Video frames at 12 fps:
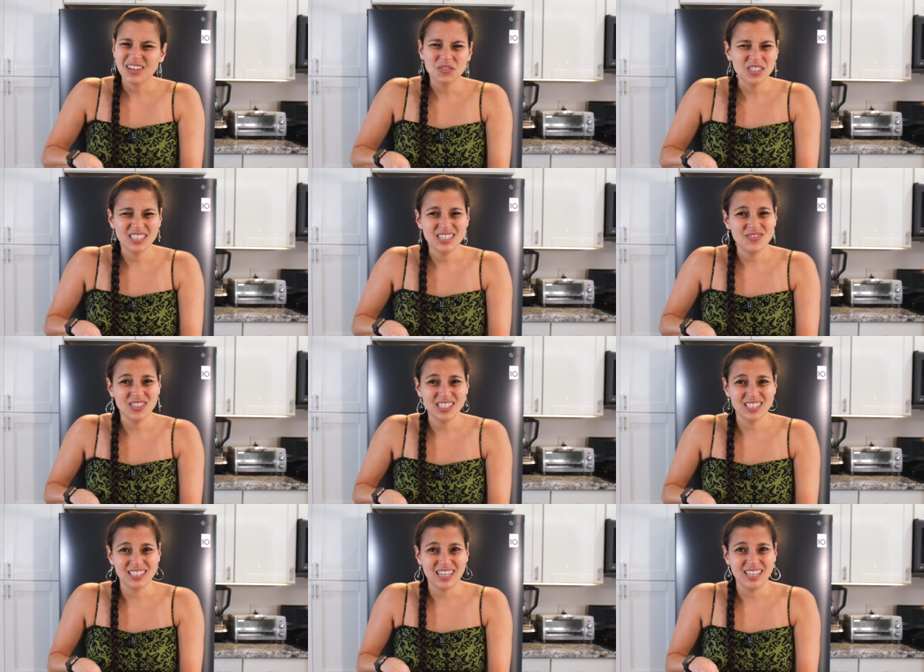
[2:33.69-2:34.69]
That wasn't even
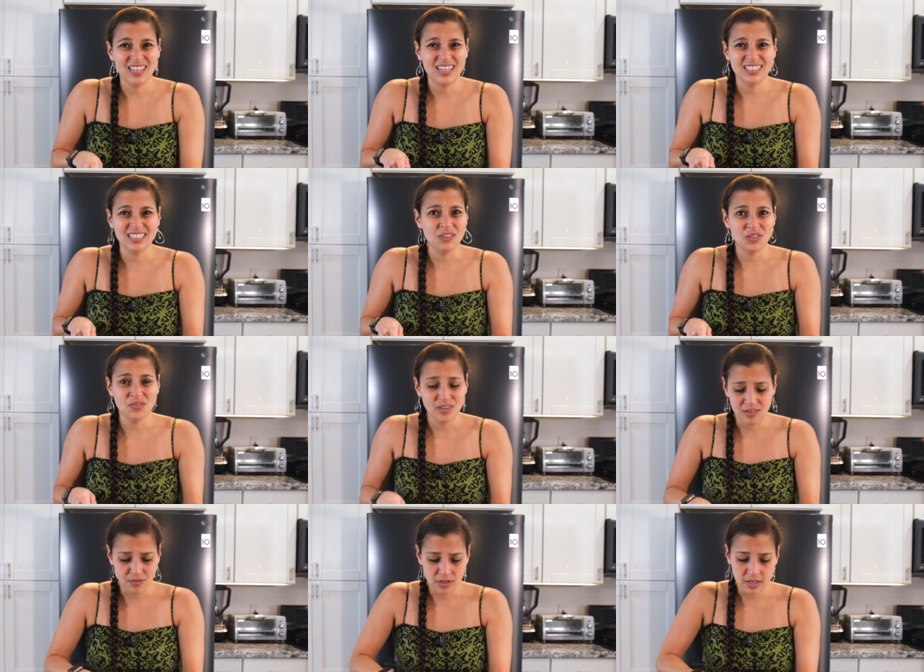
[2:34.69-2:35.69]
a, si a sound
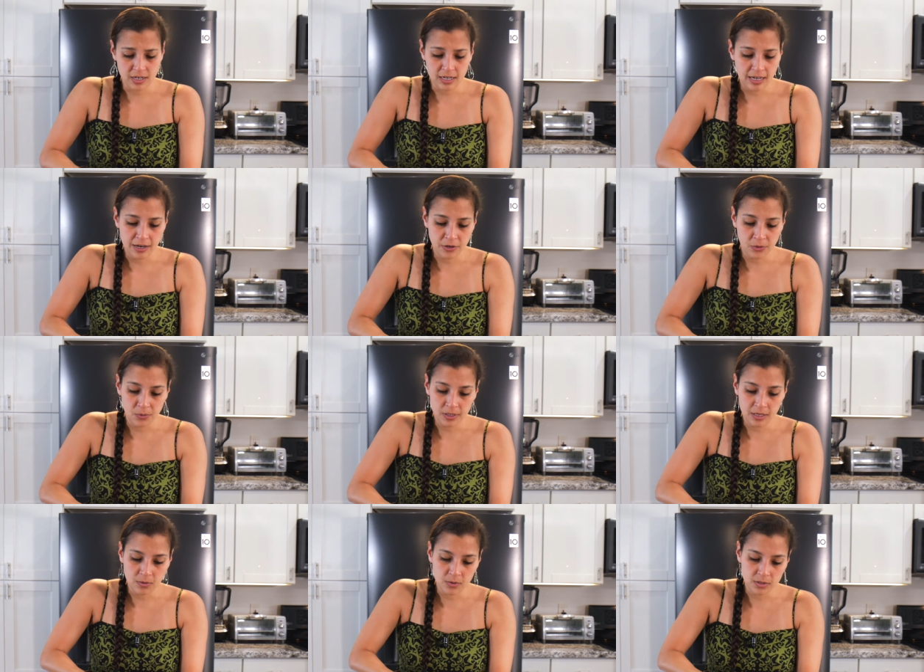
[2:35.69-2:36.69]
effect for cutting. I don't know
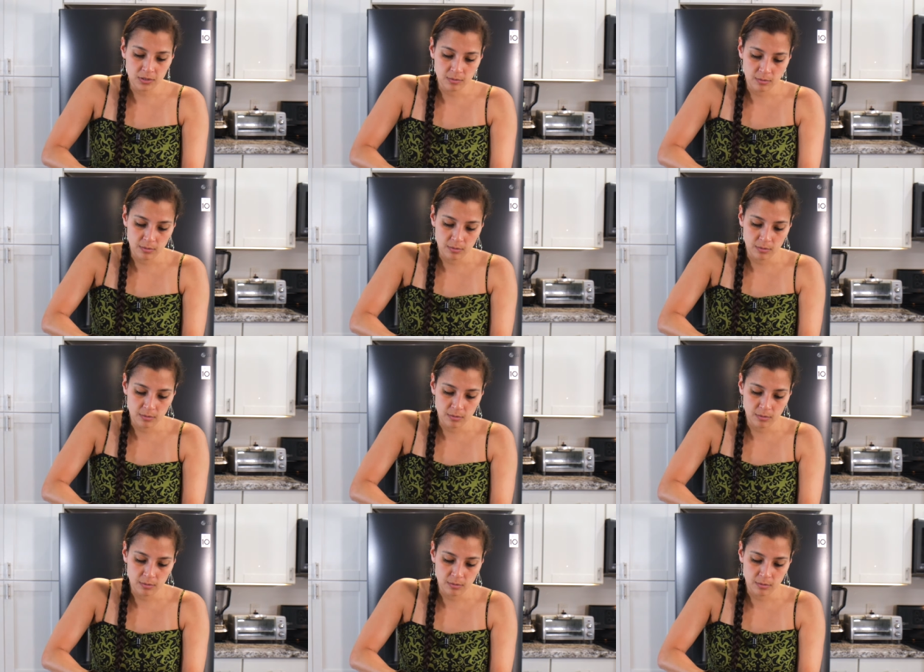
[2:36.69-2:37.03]
what that was.